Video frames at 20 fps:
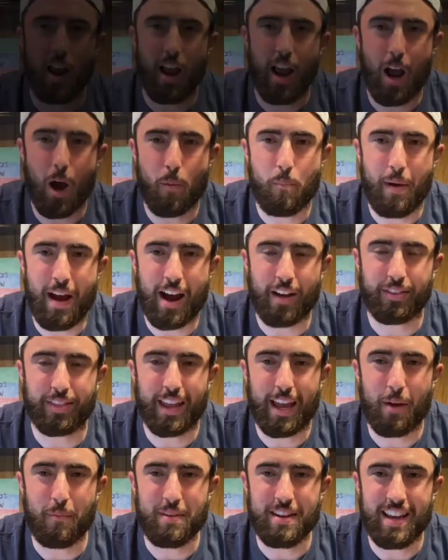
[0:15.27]
How about
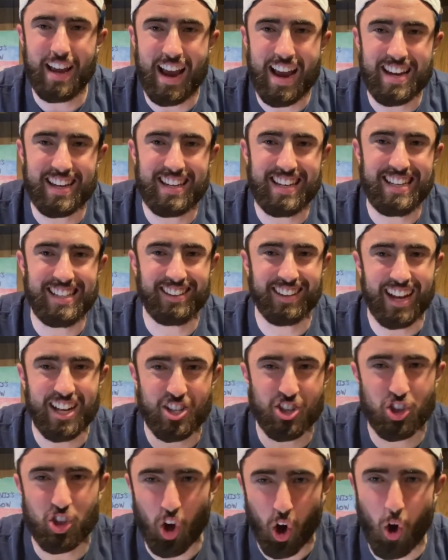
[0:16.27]
them Yankees?
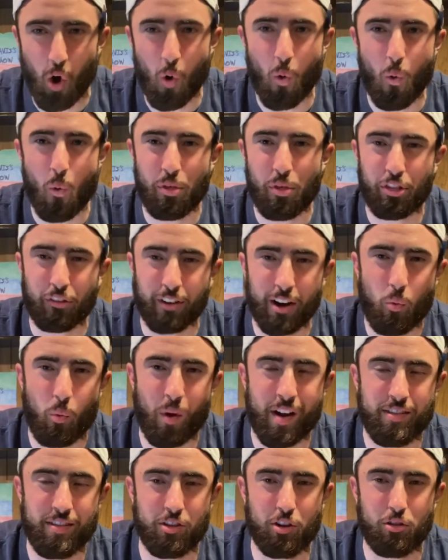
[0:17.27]
Let's go! Three
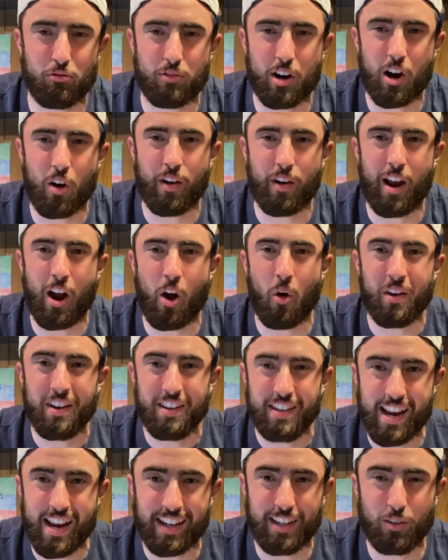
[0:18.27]
wins in a row now.
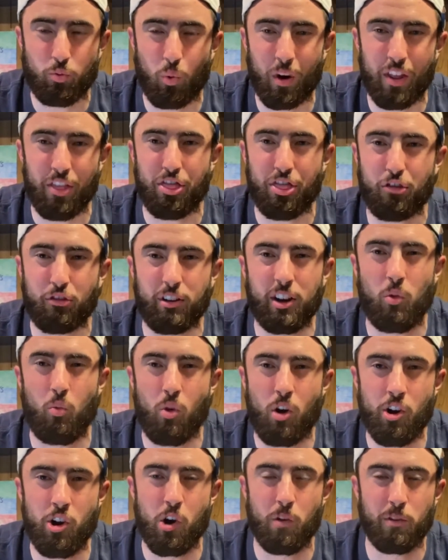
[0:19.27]
Yankees win three to
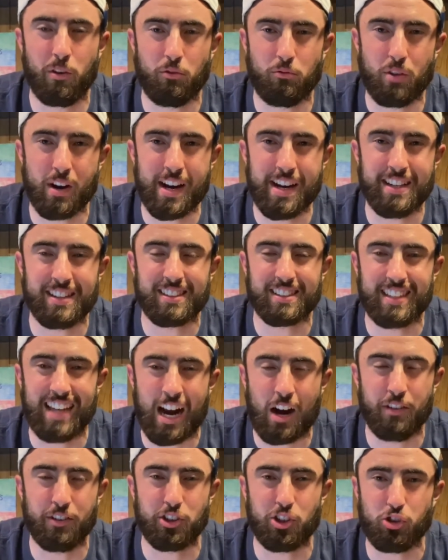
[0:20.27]
one over the Rays.
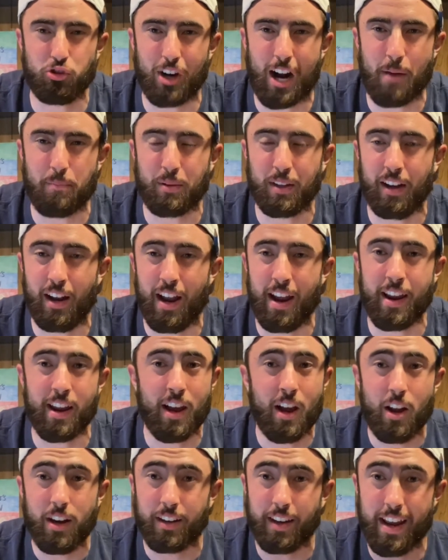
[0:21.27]
Down drop today.
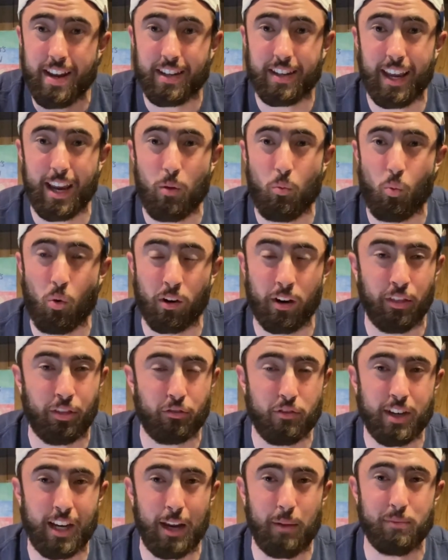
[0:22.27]
Take game one and
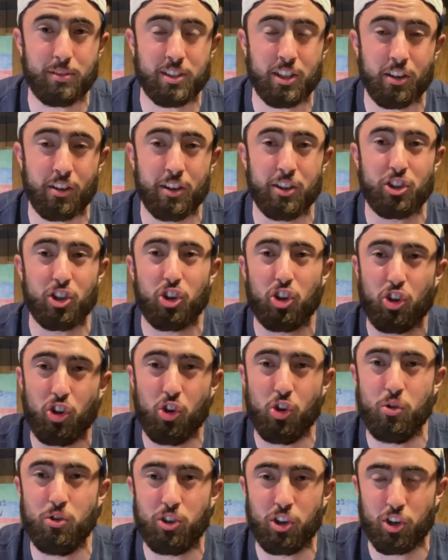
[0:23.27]
three game series.
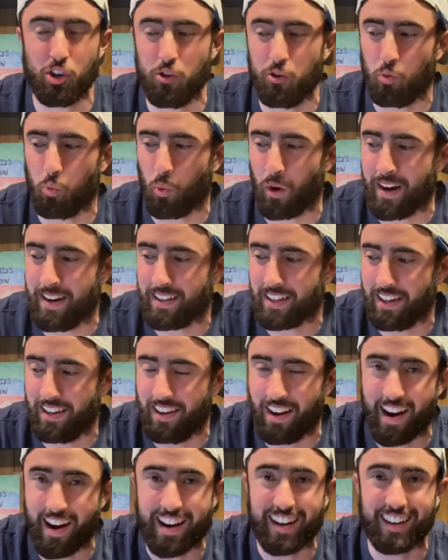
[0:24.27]
Huge, huge win
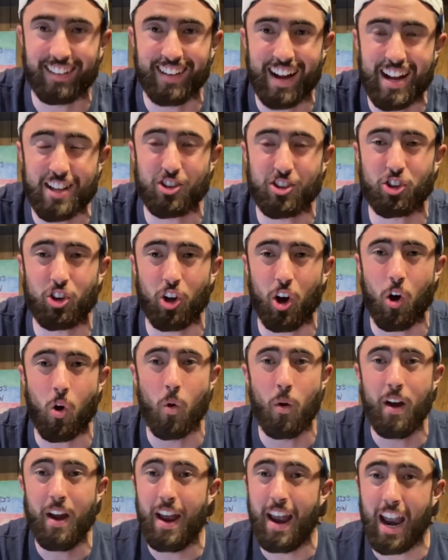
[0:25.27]
tonight. Let's
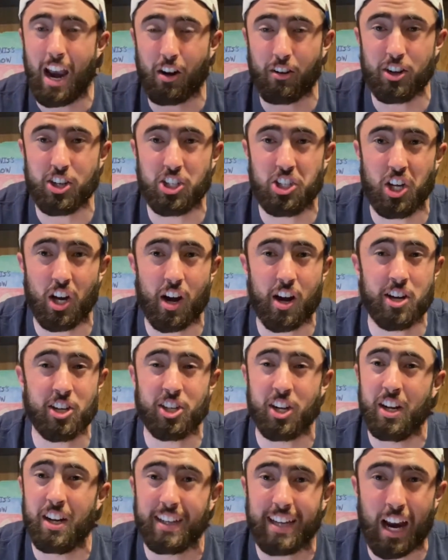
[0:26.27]
go! Aaron Judge,
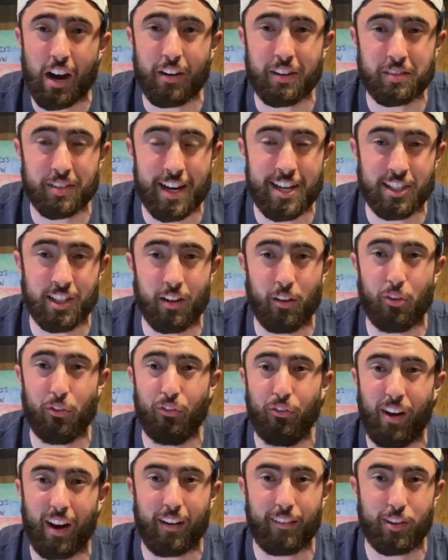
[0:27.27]
Gary Sanchez
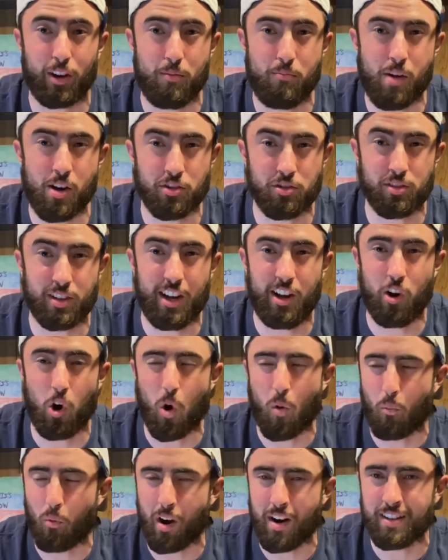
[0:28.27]
flex their muscles hitting
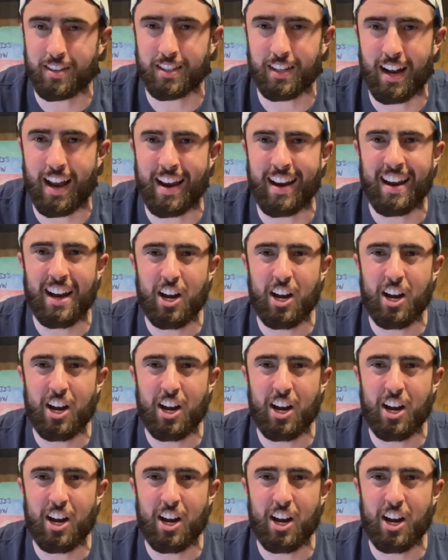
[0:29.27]
home runs today.